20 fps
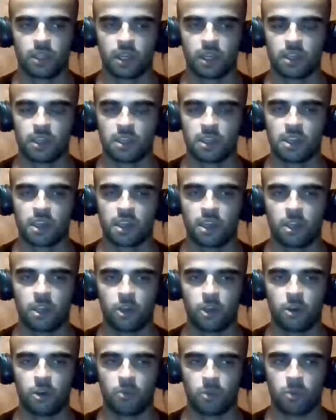I think I
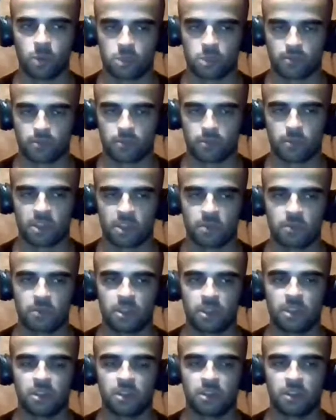learn most from them
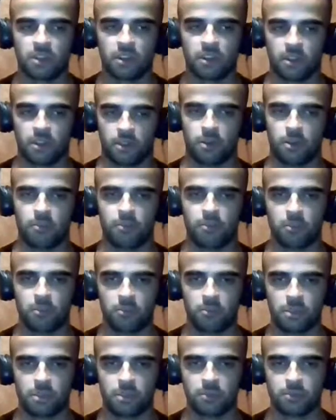that they learn
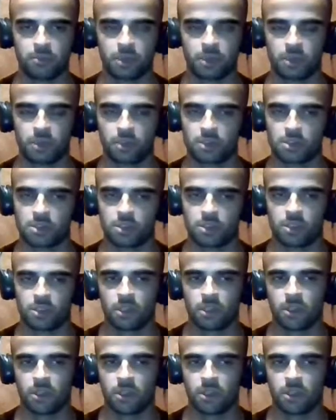from me because